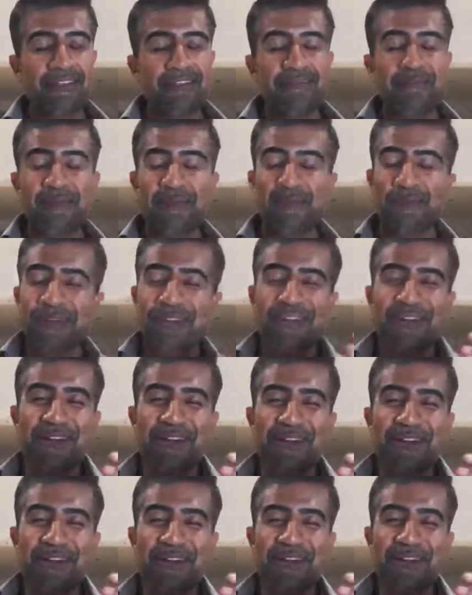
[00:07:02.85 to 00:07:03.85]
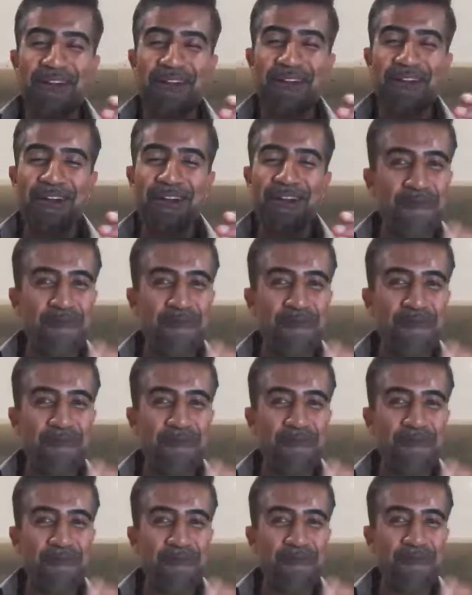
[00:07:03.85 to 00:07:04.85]
But we know the truth is not
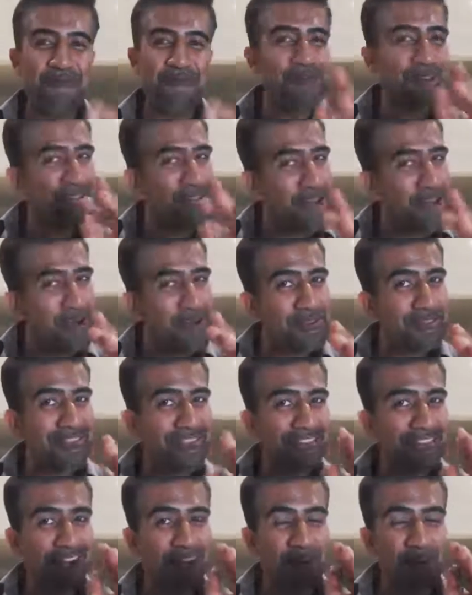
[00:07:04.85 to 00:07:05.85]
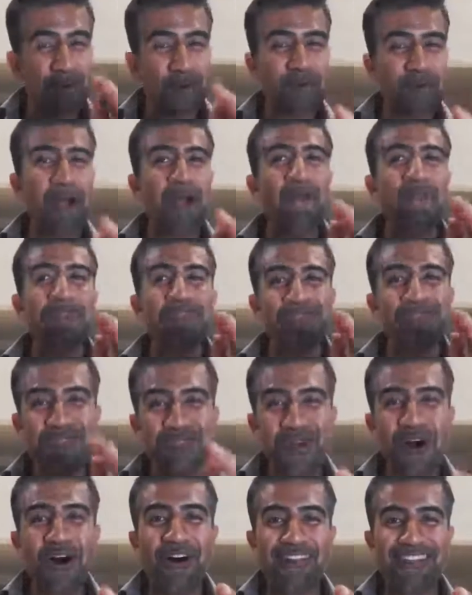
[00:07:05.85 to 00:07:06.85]
that, right? We know that our willpower is
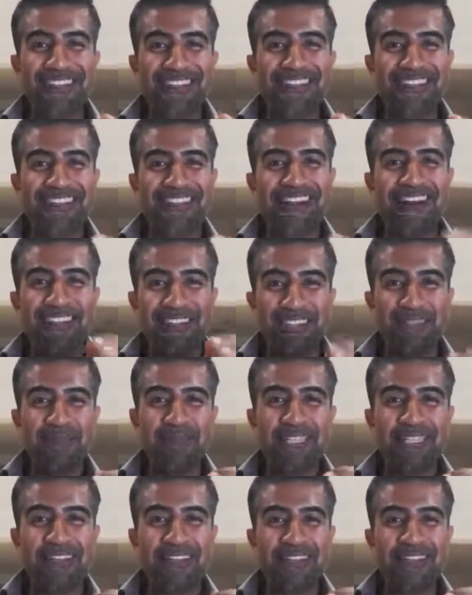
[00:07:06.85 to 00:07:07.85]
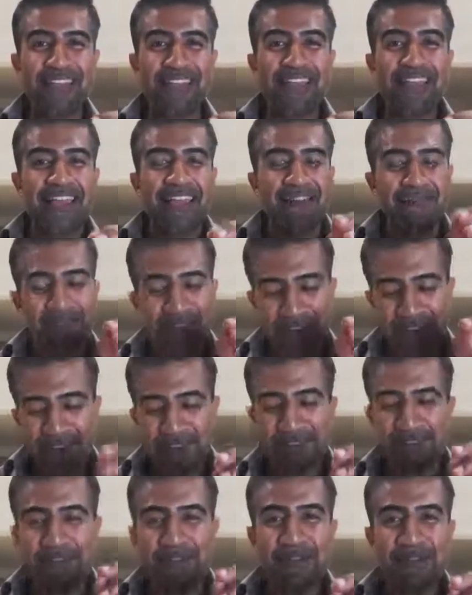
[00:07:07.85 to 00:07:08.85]
not unlimited. If any
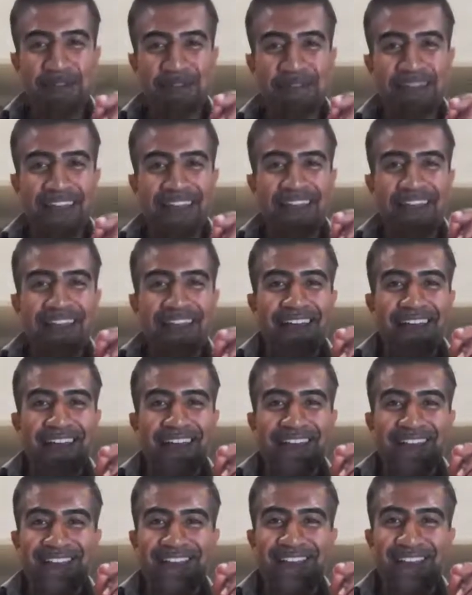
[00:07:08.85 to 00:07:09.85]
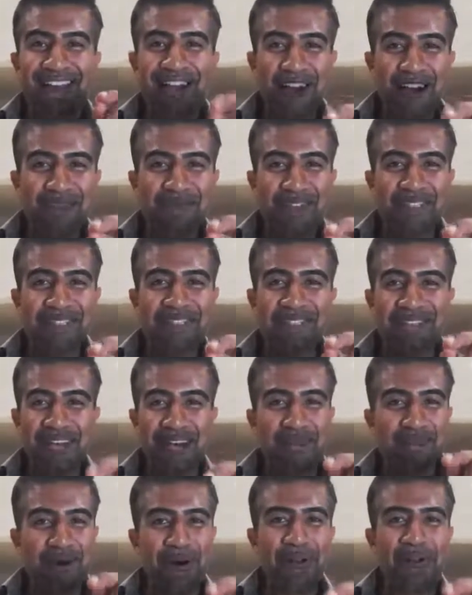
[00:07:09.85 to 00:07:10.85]
of you have succumbed to
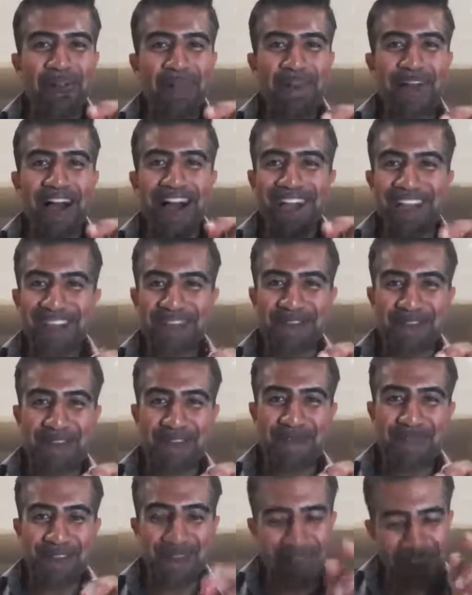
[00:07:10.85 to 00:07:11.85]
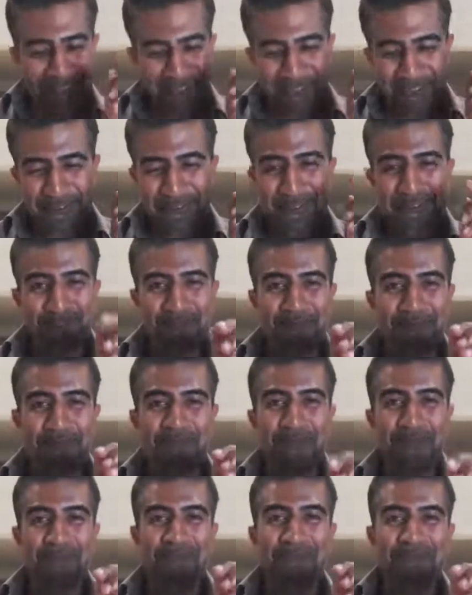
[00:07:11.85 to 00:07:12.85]
that bowl of ice cream, if any of you have
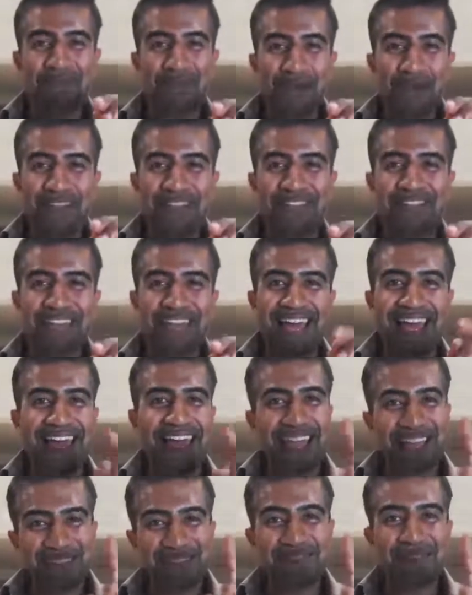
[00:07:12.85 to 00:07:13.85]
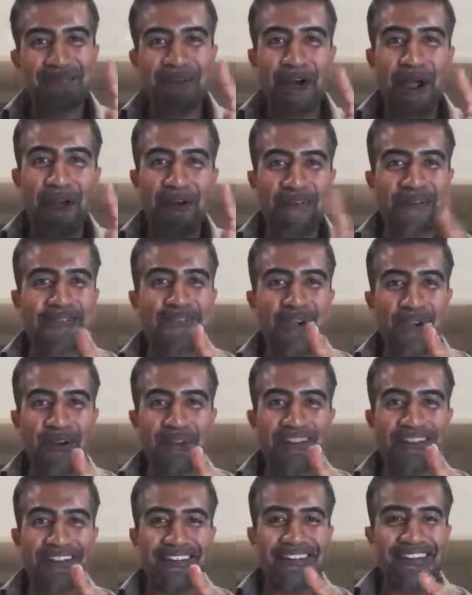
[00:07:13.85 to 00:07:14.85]
fallen prey to that extra bar of
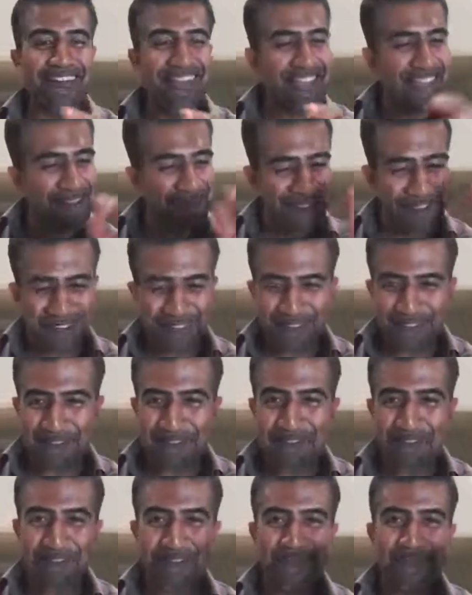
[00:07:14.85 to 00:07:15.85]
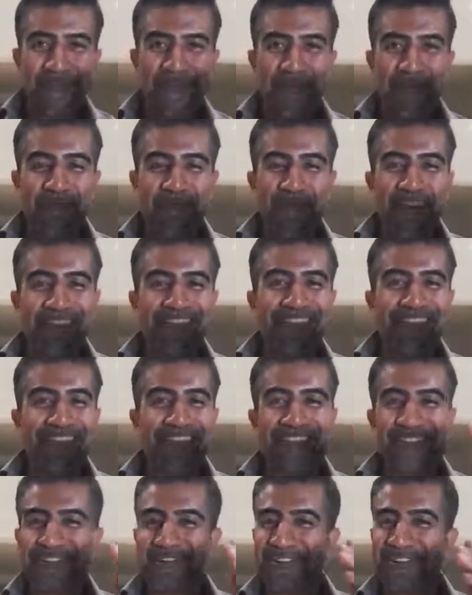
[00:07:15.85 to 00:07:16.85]
chocolate, if any of you have fallen prey to the
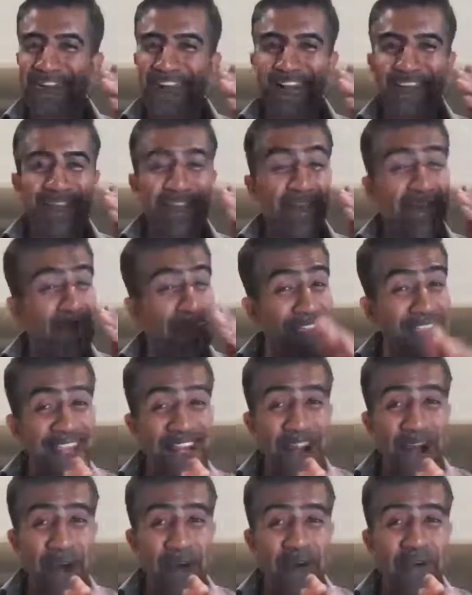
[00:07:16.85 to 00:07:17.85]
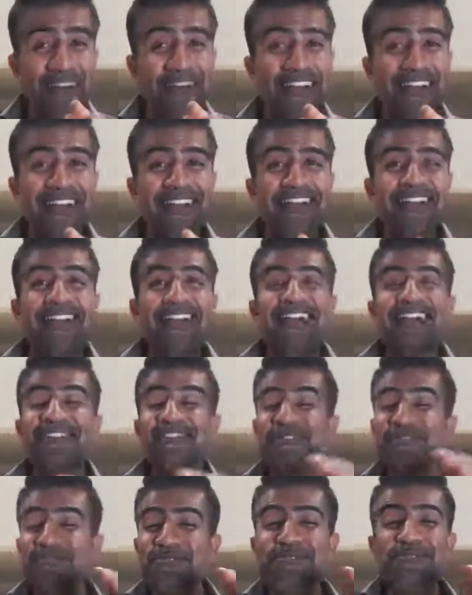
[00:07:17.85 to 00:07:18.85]
extra glass of vino,
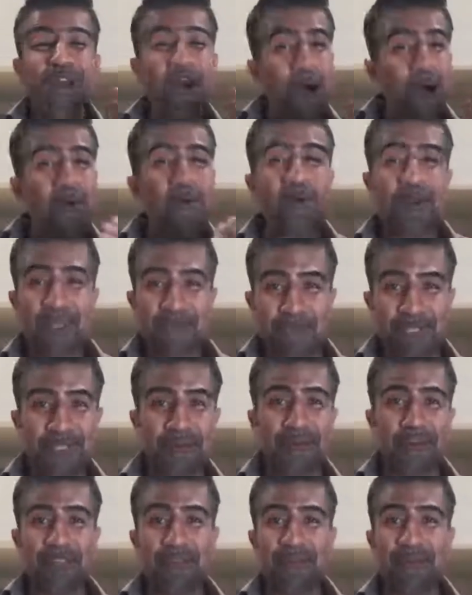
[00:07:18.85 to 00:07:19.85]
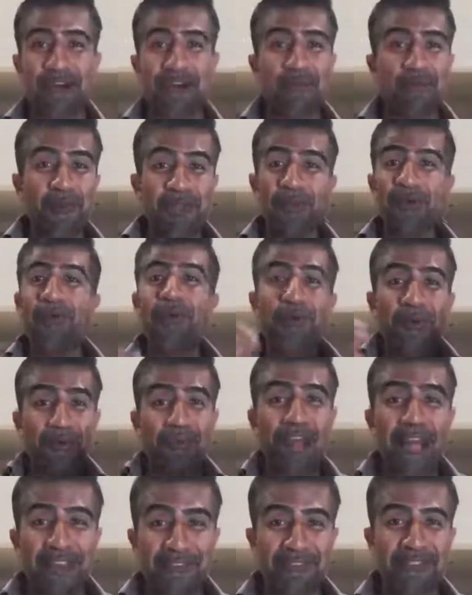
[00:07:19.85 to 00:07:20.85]
you know what I'm talking about. We all
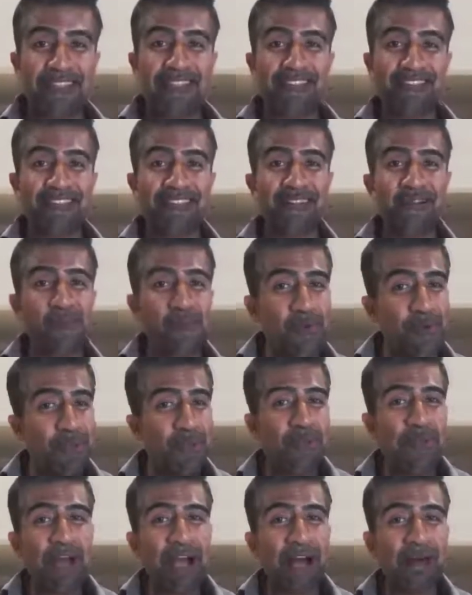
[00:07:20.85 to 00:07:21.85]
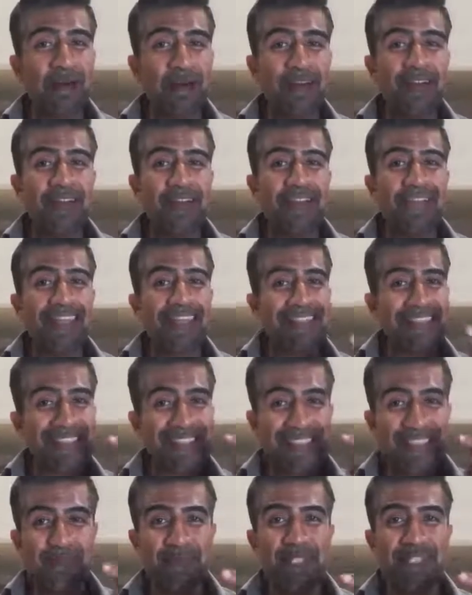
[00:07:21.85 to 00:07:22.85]
have this. So willpower is
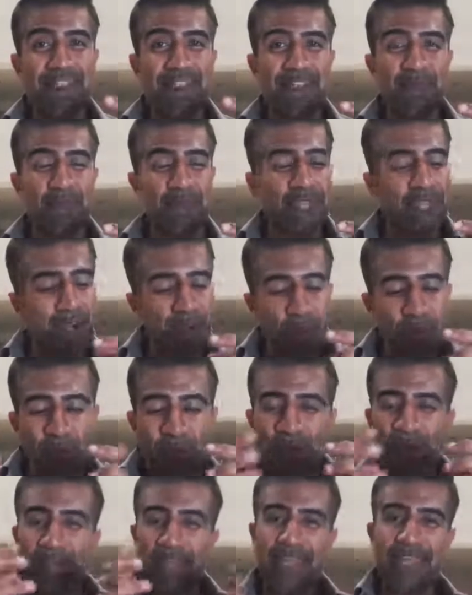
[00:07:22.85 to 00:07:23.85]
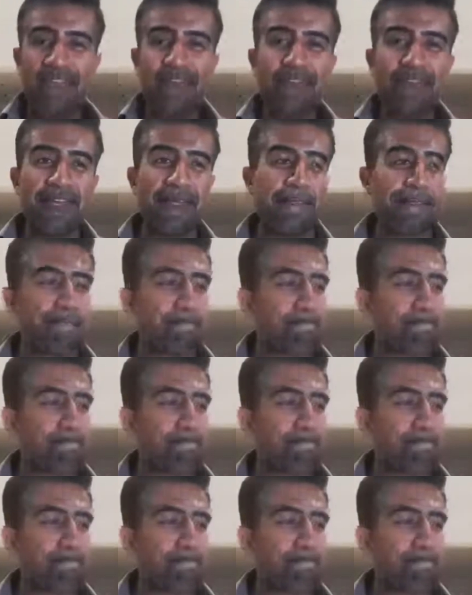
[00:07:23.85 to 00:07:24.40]
limited. We all cave in.